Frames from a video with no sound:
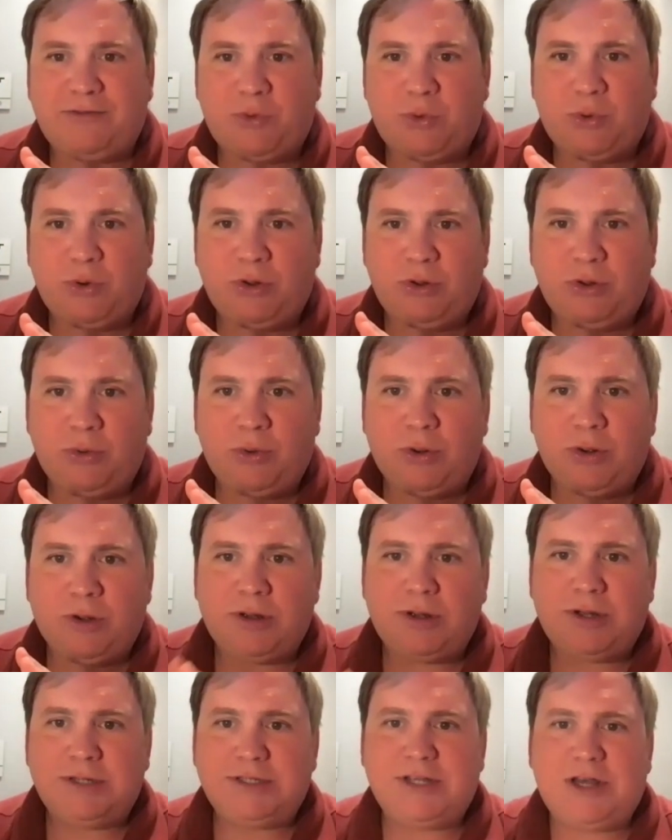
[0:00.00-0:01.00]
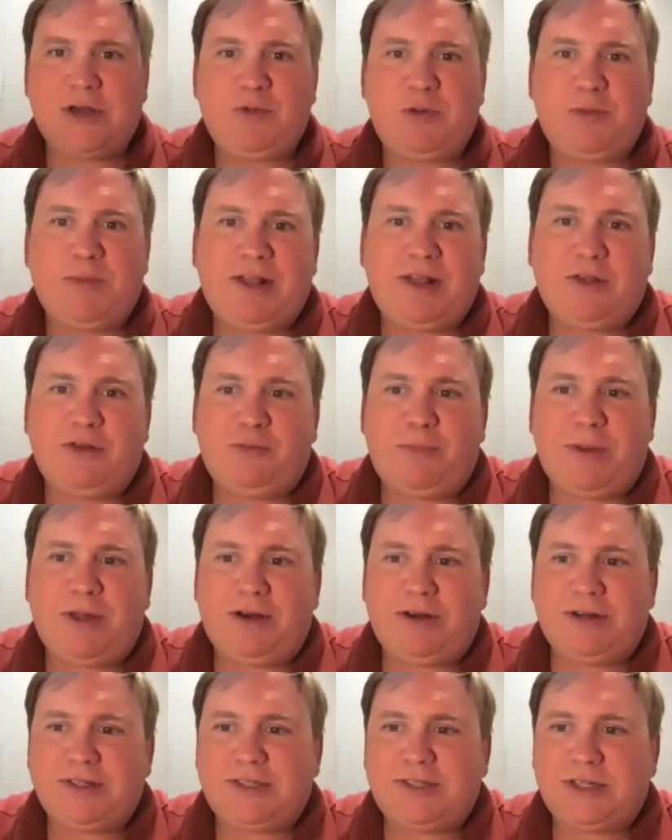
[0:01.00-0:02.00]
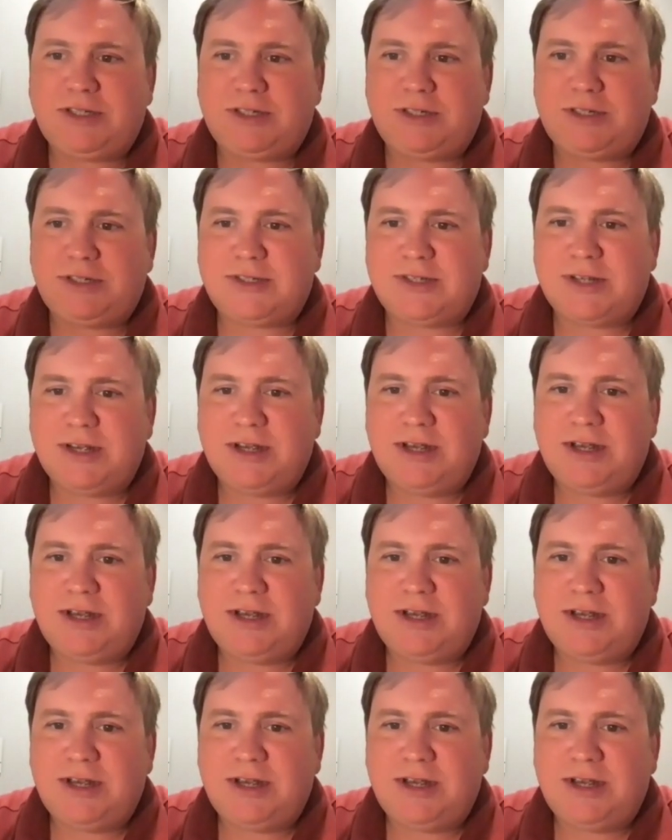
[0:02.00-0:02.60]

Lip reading: for you to help you make those better decisions.